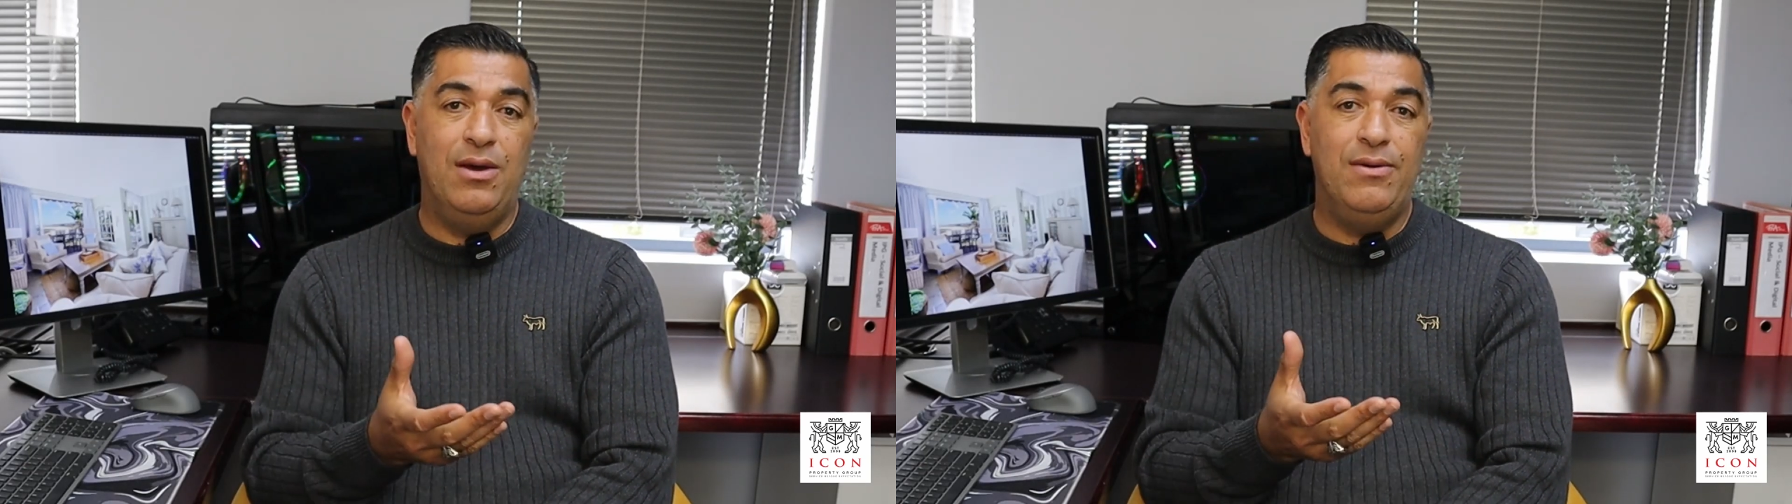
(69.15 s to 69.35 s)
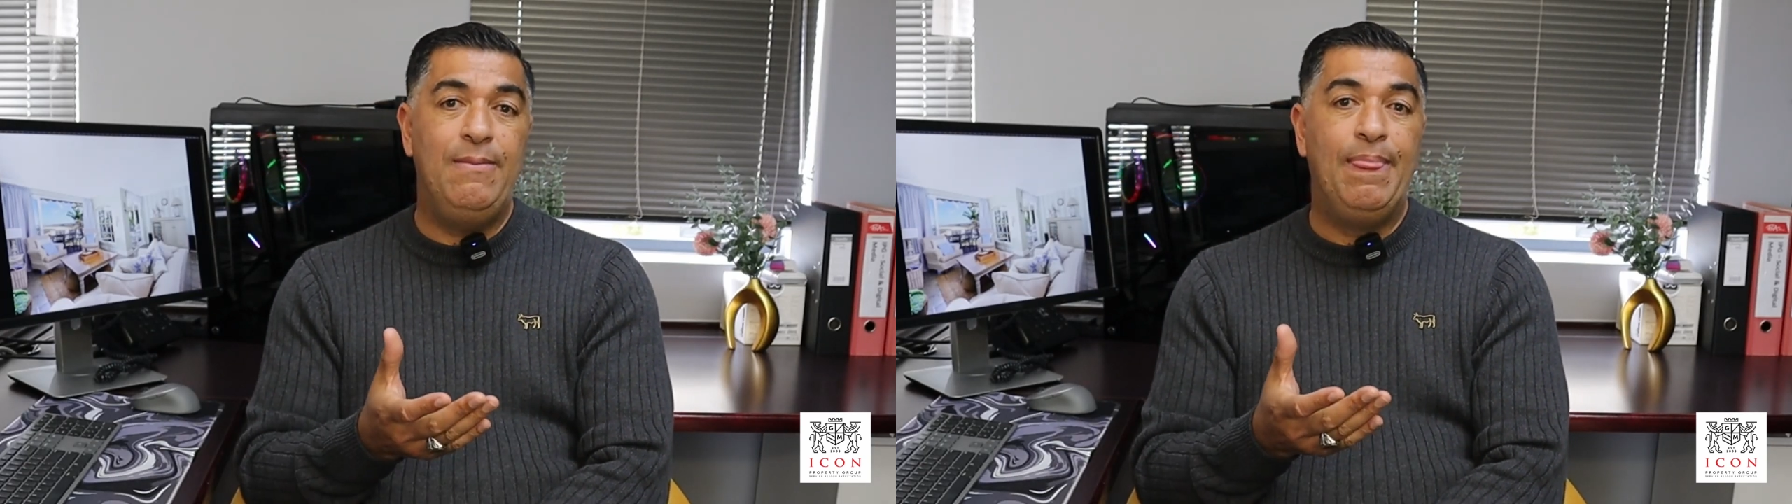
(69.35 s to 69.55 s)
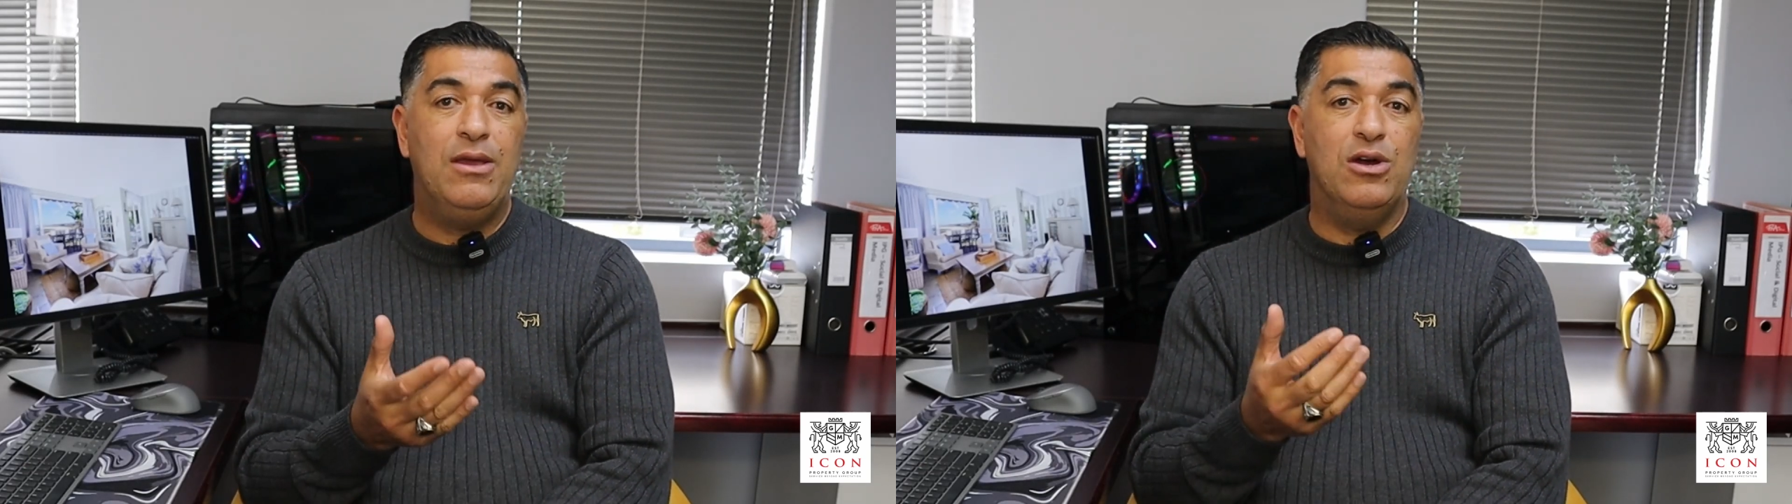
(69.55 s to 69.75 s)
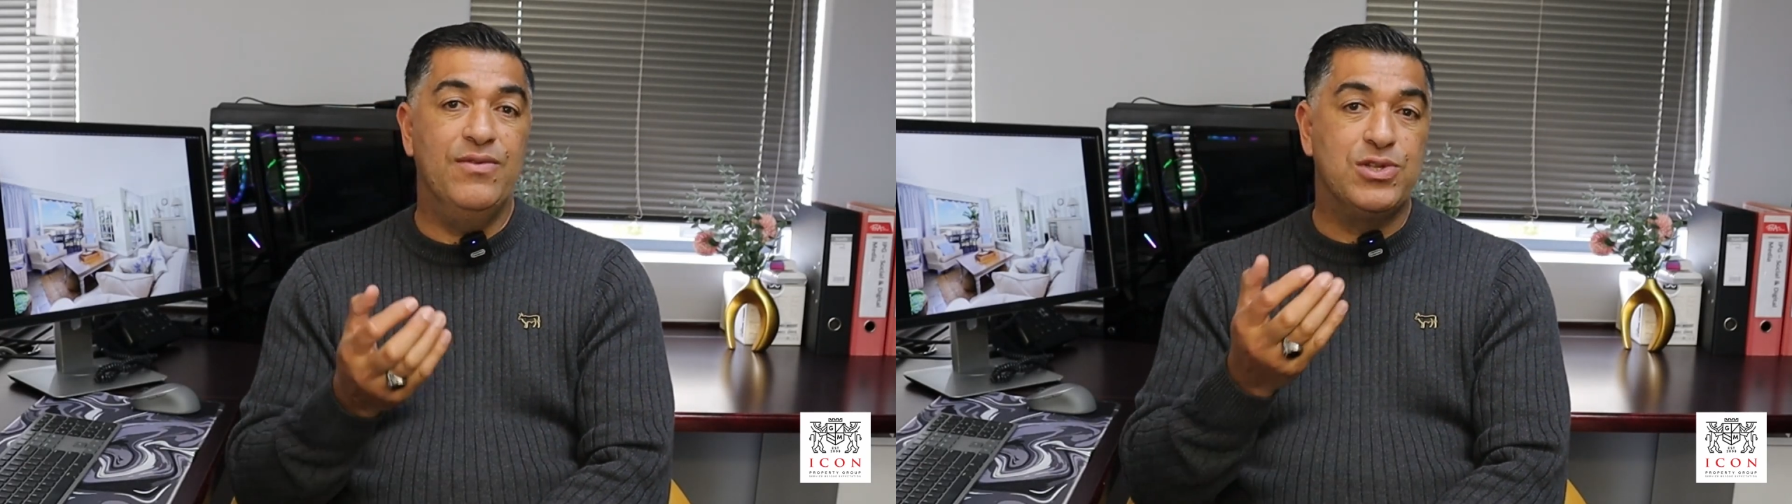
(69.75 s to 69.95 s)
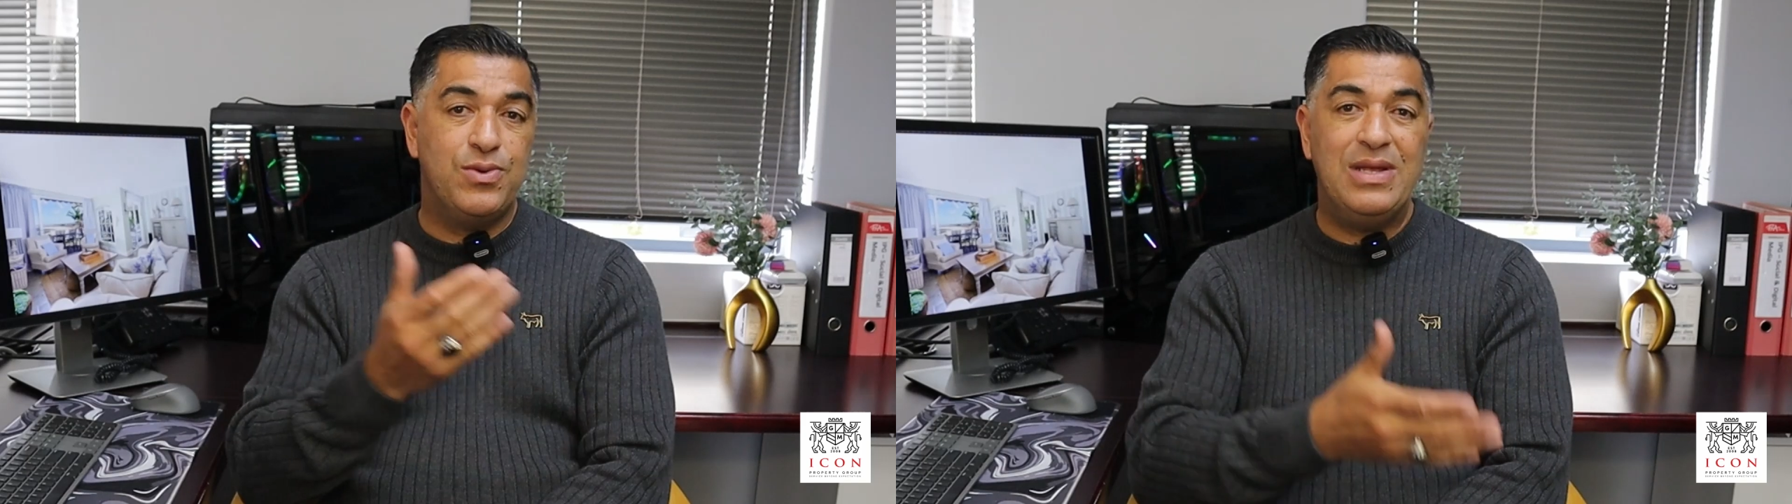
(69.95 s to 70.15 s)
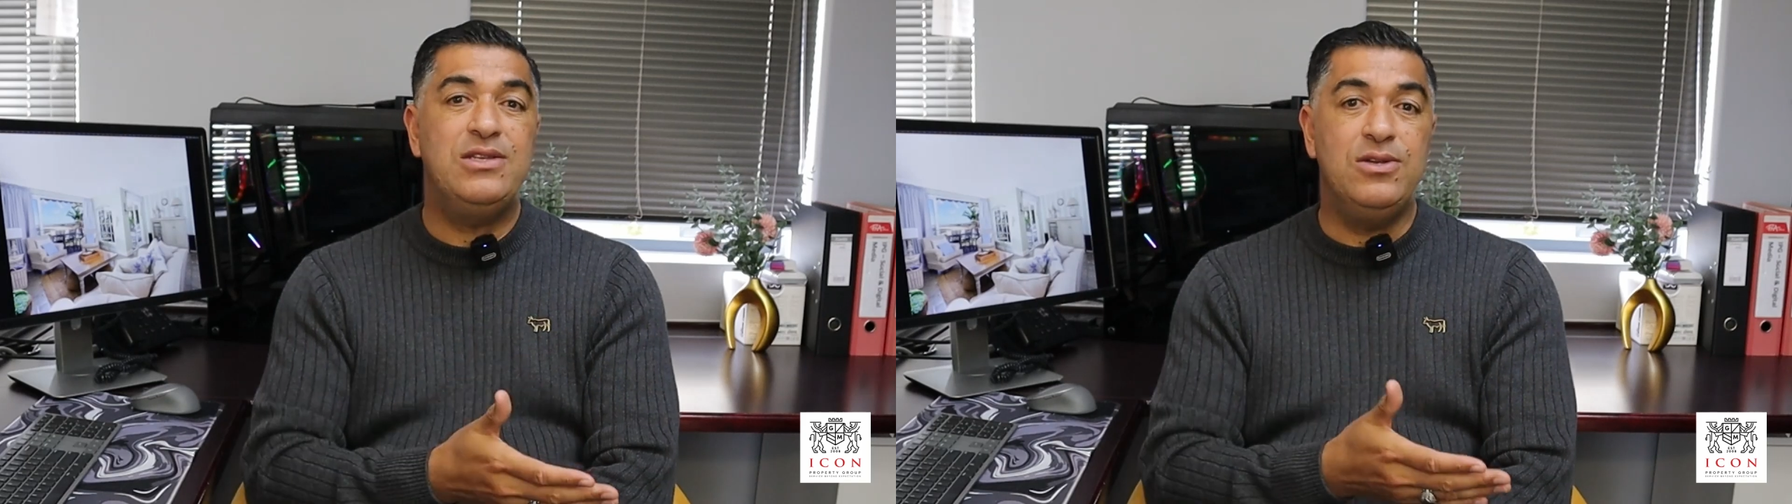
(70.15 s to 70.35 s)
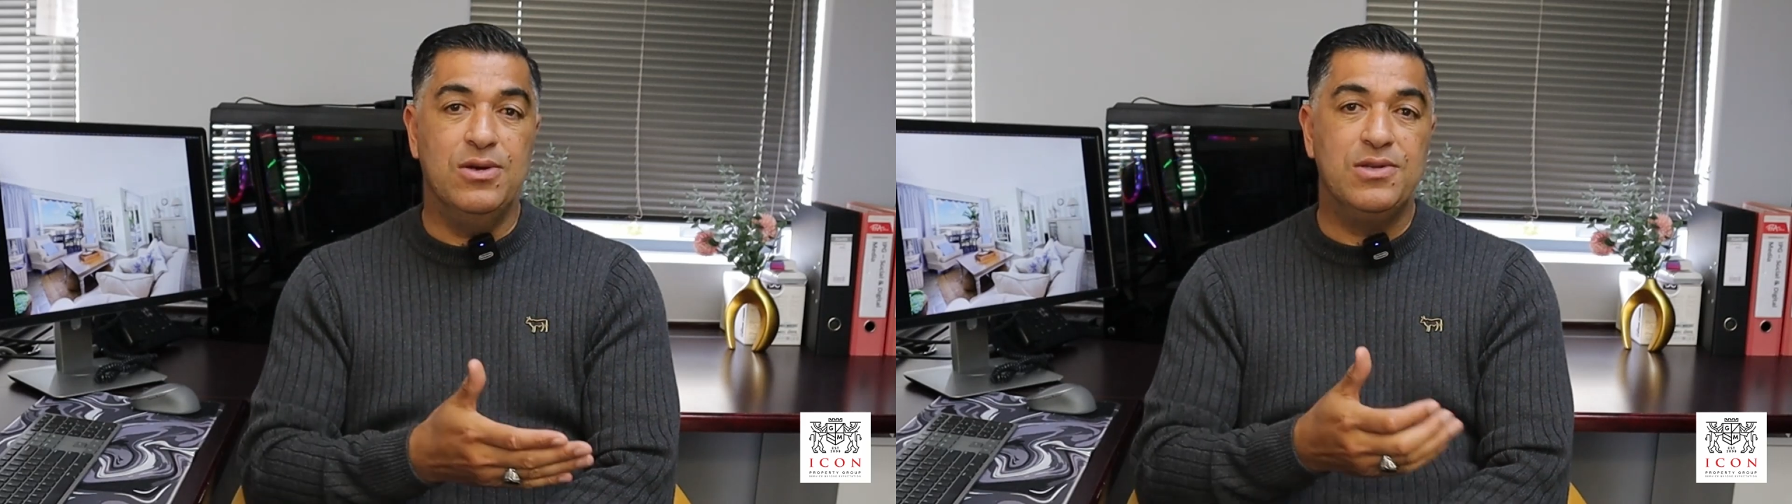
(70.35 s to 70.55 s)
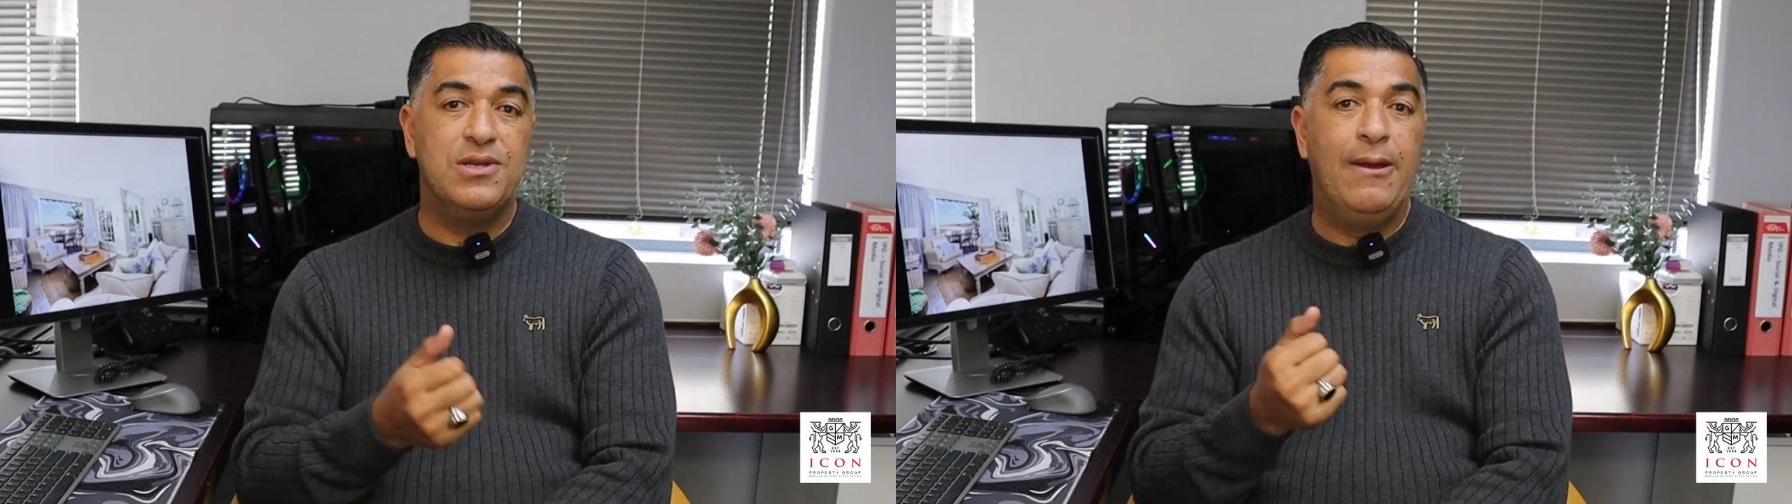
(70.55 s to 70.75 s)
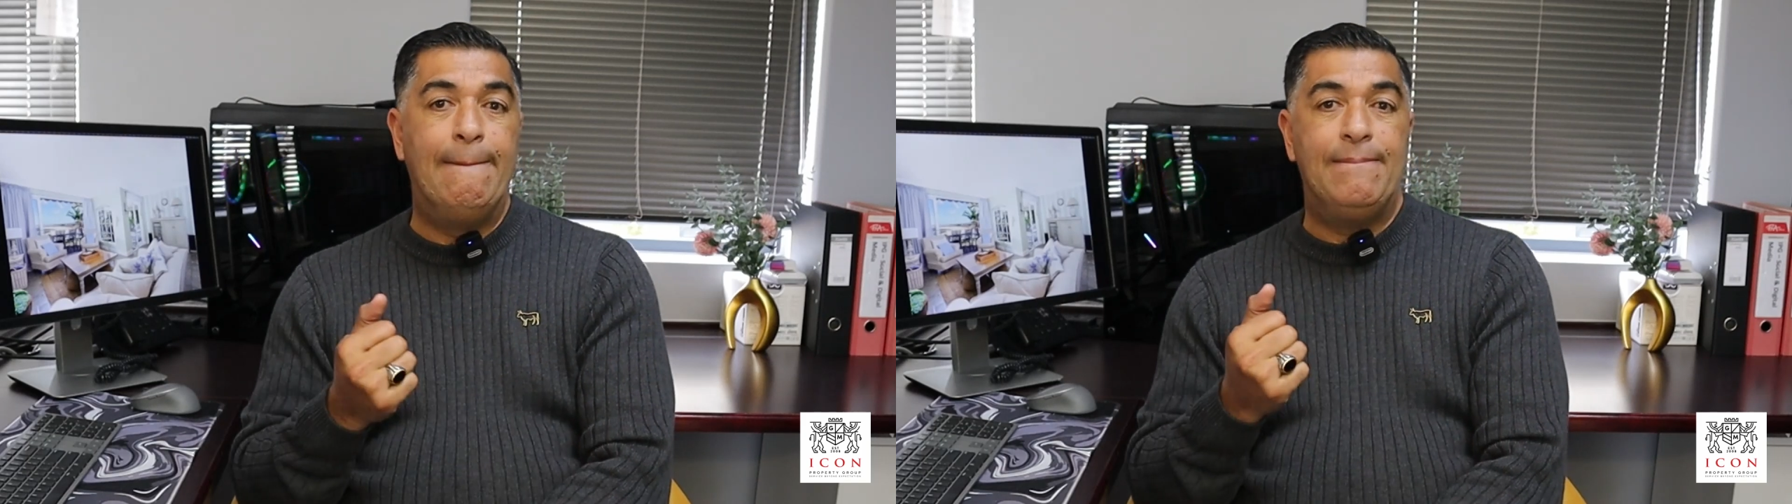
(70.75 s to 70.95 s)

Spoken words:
loan over 20 years,